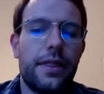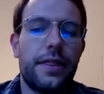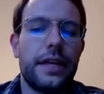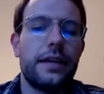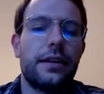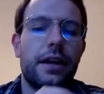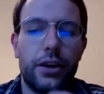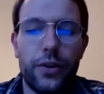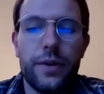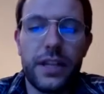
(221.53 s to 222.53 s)
the
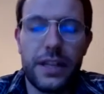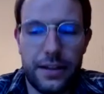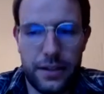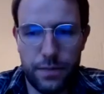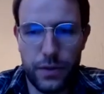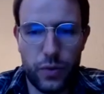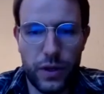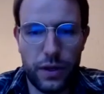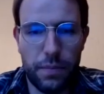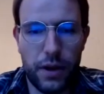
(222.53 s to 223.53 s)
agreement that's
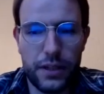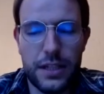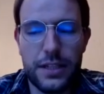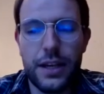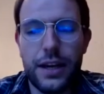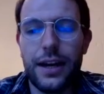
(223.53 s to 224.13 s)
between the parties.